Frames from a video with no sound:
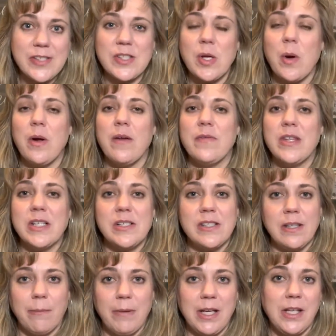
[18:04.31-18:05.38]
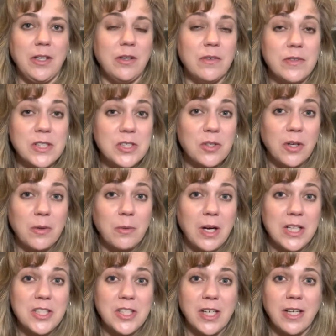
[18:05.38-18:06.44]
So if there's somebody you've enjoyed
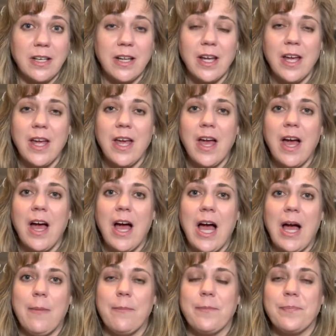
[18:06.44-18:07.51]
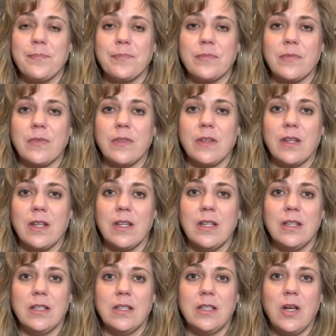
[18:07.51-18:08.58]
watching,
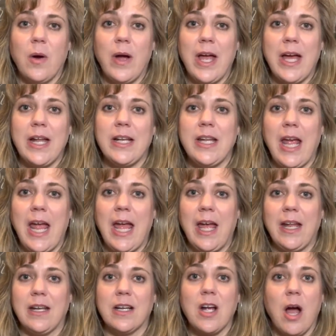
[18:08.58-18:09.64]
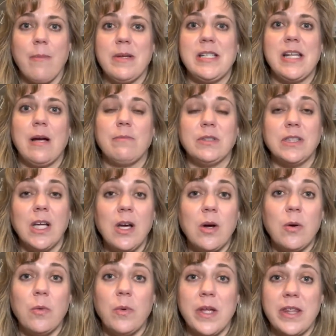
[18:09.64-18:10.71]
go ahead and comment down
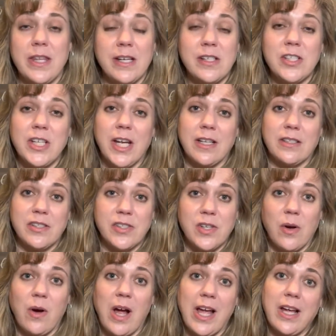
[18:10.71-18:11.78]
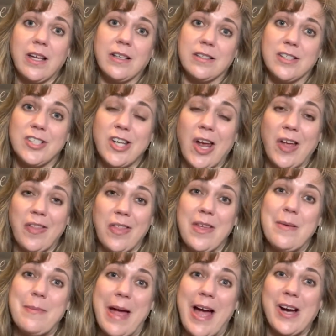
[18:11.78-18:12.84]
below with their channel so I can check
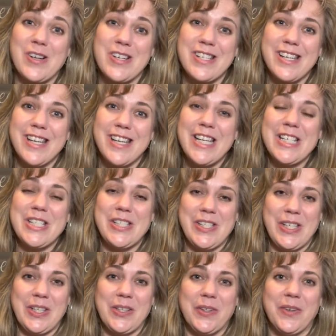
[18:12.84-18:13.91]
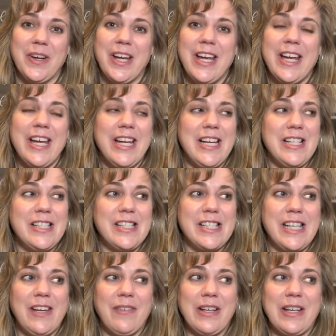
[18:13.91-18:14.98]
them out too. It's
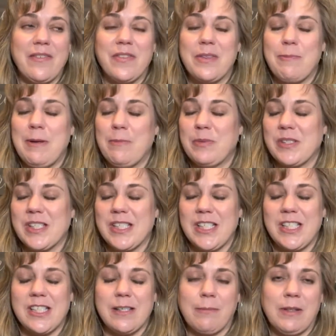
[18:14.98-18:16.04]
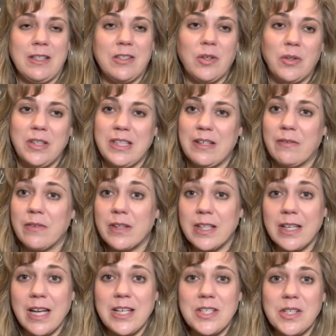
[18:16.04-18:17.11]
even if people stitch something totally different than
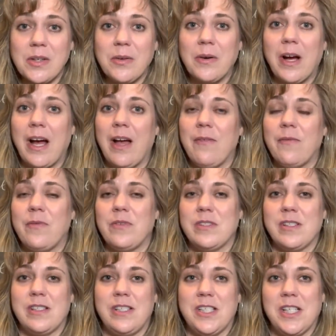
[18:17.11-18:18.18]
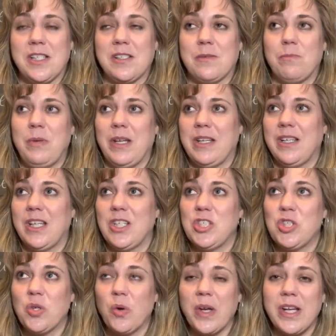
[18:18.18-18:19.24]
I do, I've just been
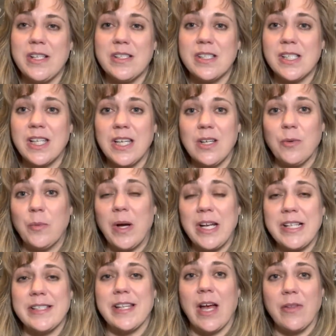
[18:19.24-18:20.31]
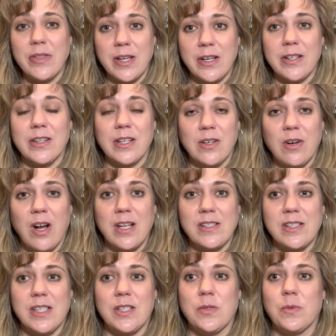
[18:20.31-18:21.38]
enjoying seeing what is out there in the cross
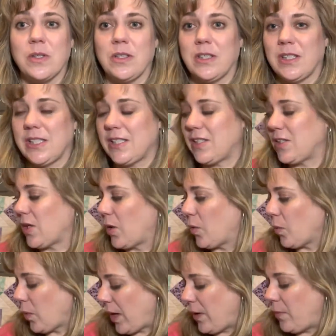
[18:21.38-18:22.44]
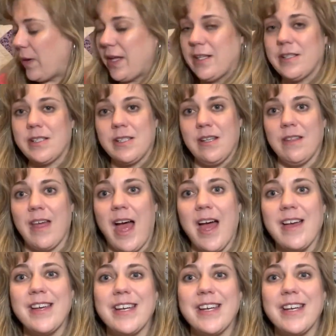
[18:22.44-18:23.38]
stitch world, and this is a great way to see that.